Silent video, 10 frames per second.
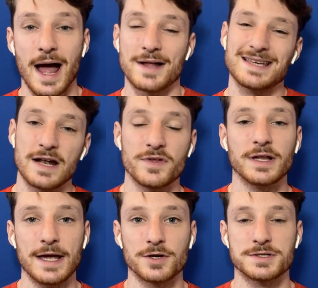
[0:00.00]
outside of the
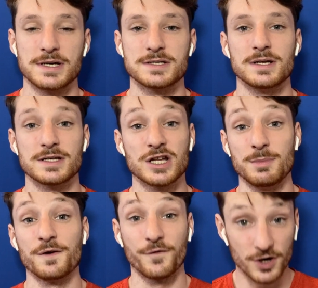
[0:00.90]
Lakers season, is going
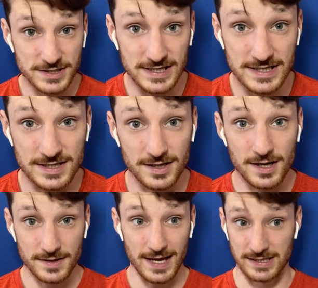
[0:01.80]
to be the first season
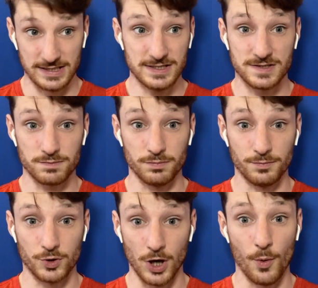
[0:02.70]
that he's
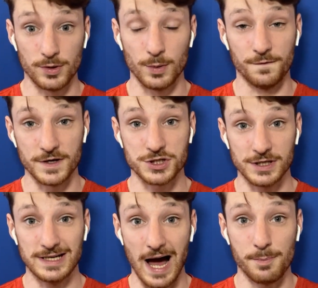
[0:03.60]
going to
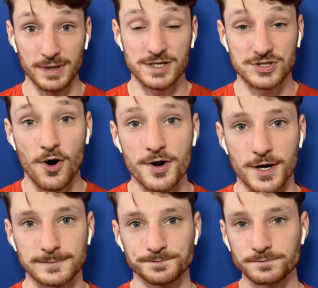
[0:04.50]
officially not be a
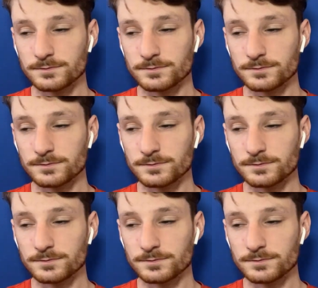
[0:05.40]
starter.